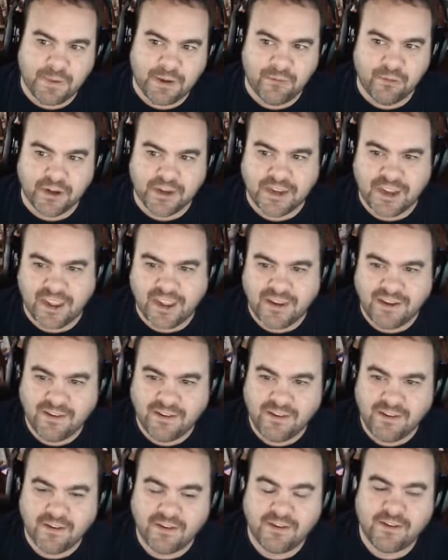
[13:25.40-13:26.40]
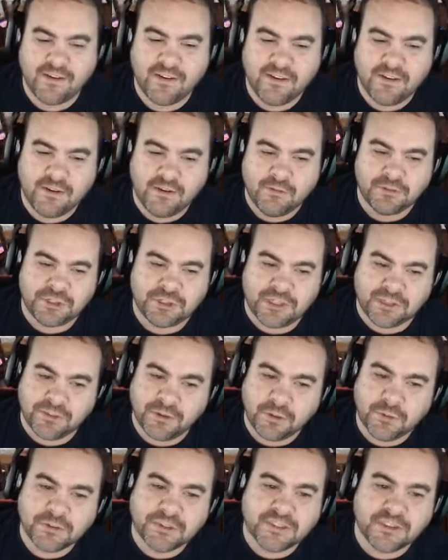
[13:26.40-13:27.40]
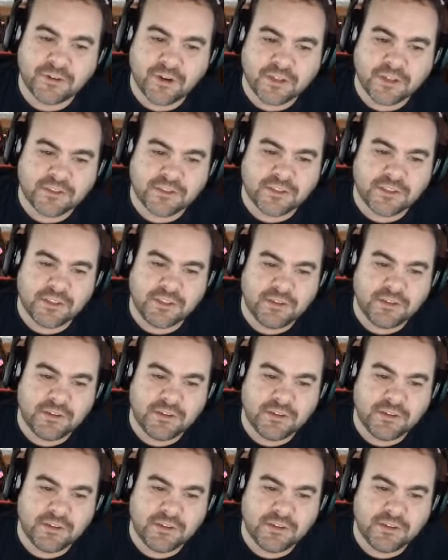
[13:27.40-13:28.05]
day, which I thought was interesting.